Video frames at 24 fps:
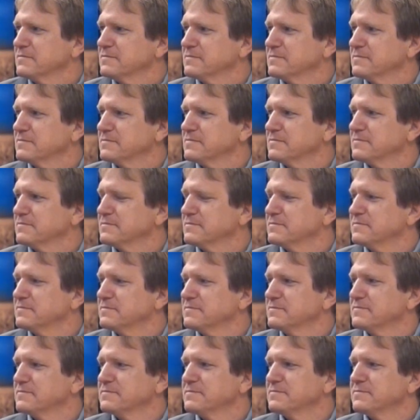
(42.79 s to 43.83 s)

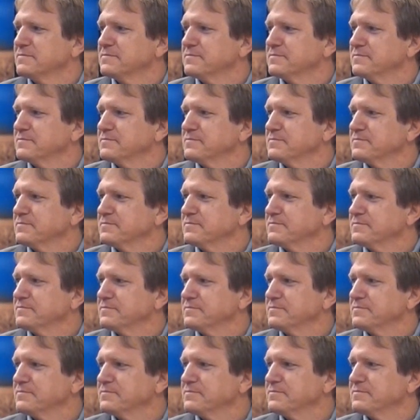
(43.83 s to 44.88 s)

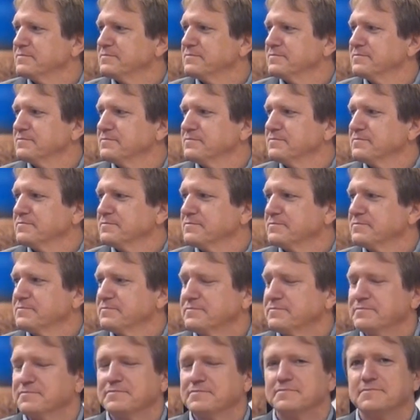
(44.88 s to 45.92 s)

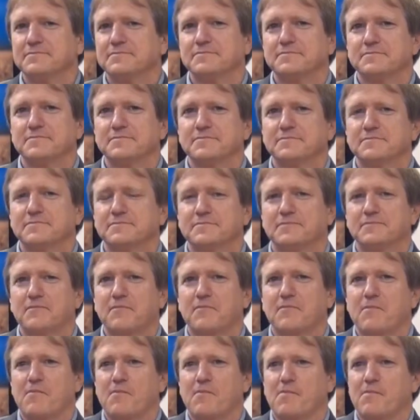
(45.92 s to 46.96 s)

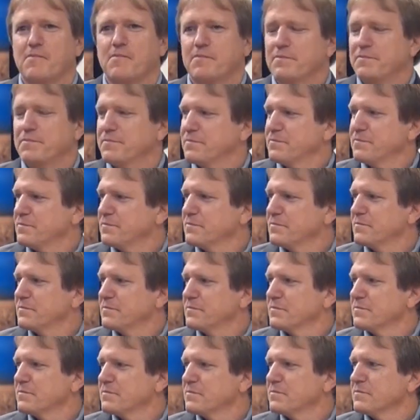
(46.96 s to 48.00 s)

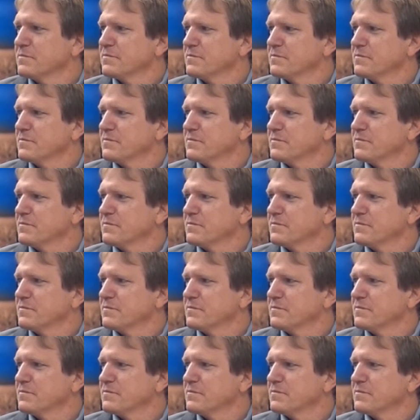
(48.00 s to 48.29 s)
(silent)